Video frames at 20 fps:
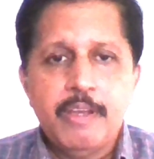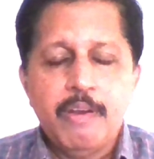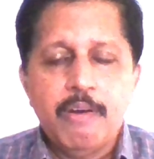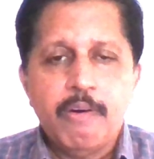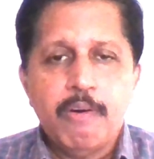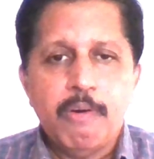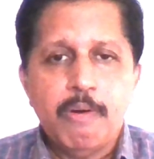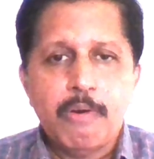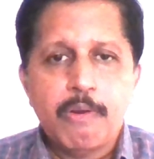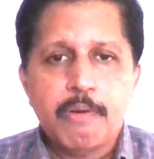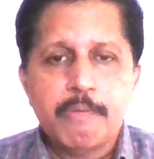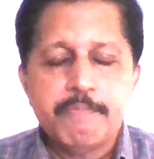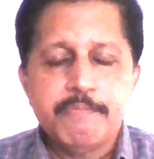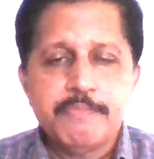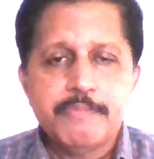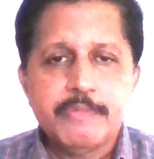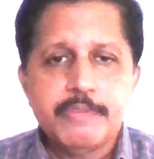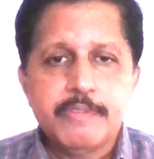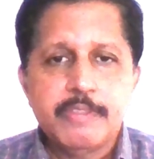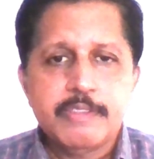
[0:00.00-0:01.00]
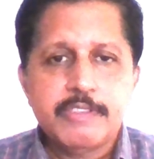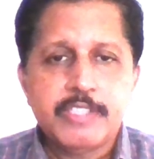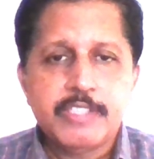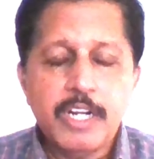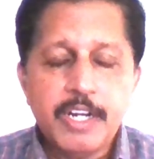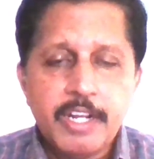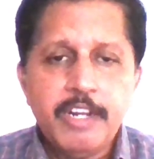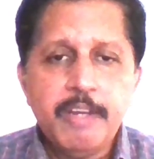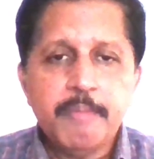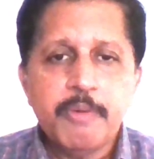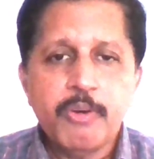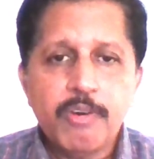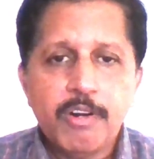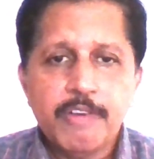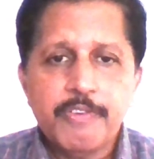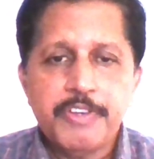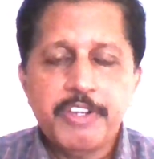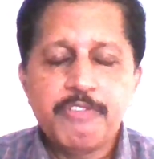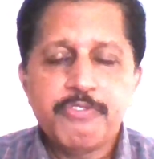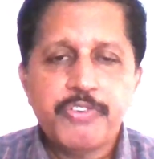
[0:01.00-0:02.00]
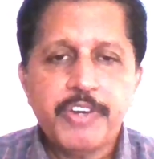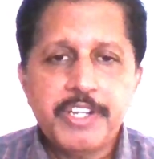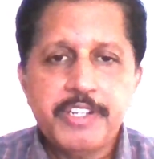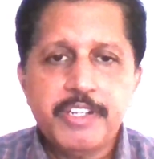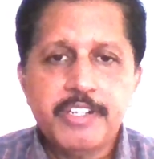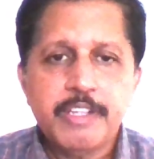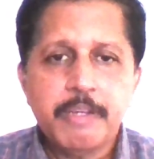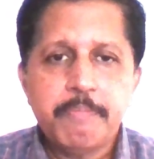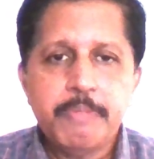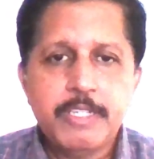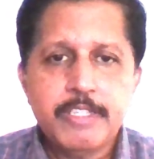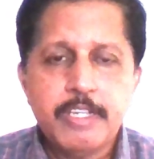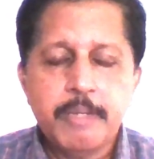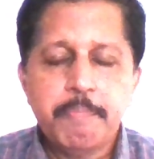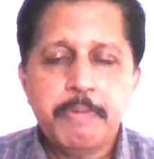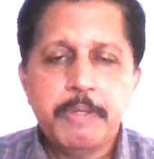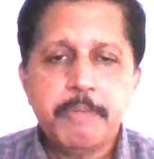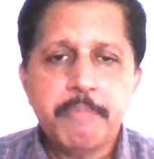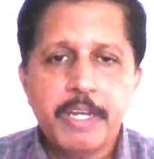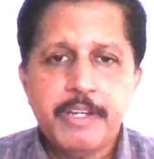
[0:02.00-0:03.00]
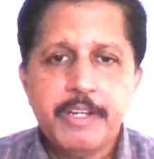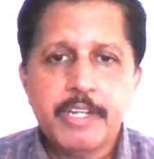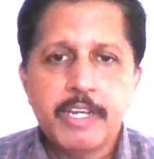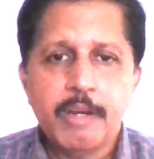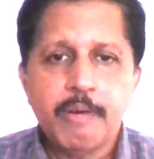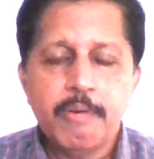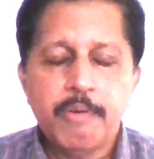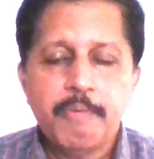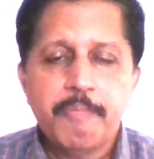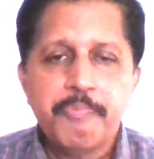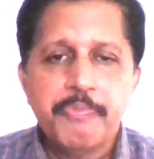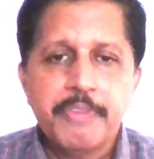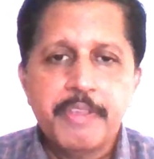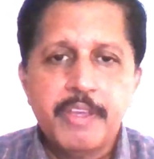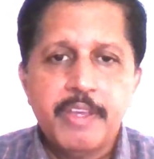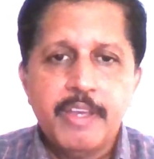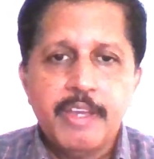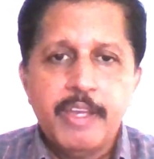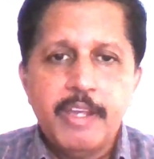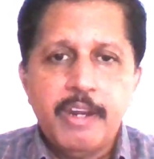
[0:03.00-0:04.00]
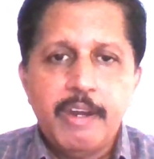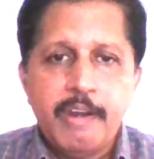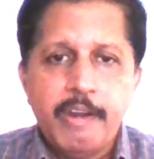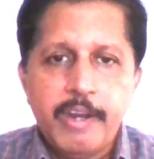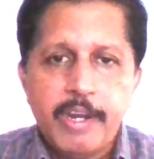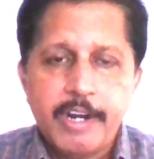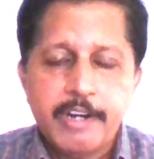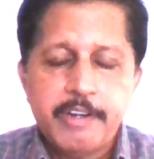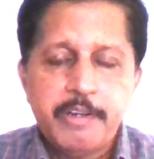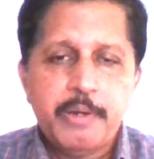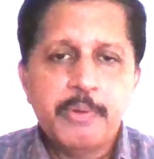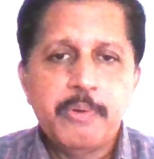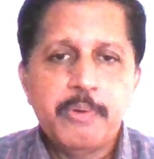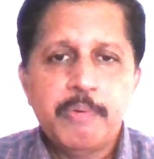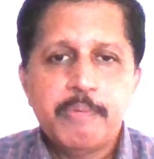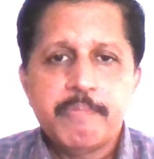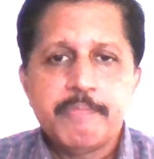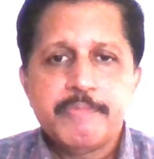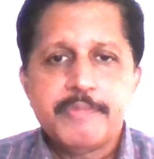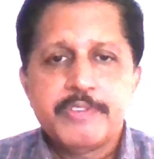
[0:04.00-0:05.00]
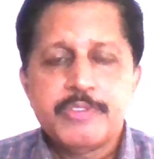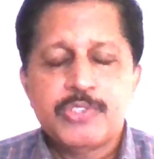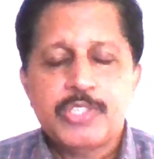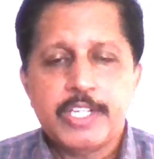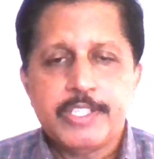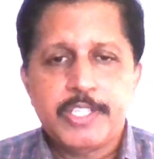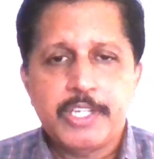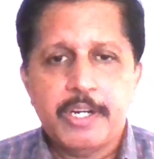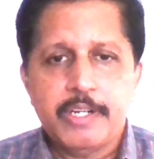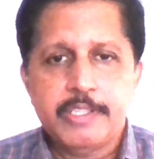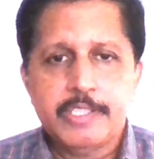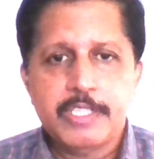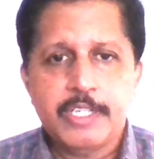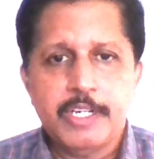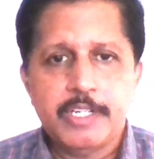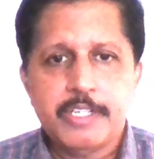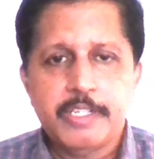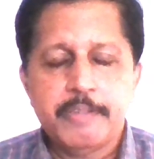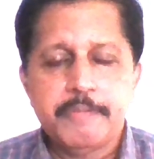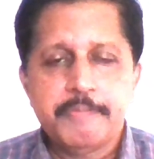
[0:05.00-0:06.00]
or certain amount of infight in the BJP might have led to such a result.